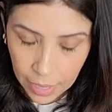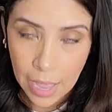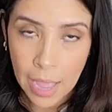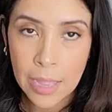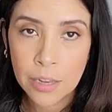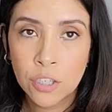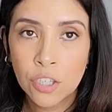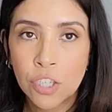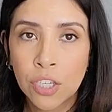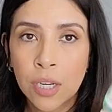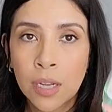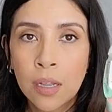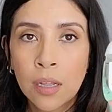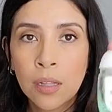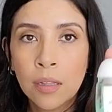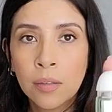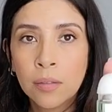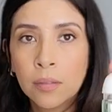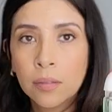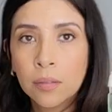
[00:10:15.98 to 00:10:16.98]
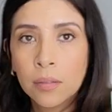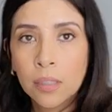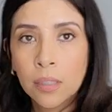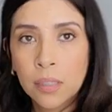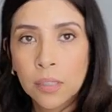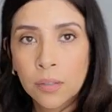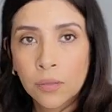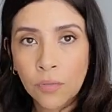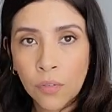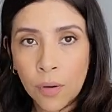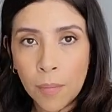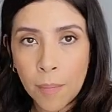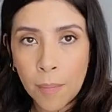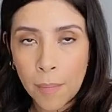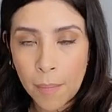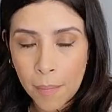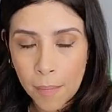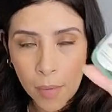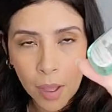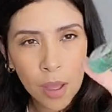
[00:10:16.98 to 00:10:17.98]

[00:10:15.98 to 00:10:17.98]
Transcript: hand gel. This is from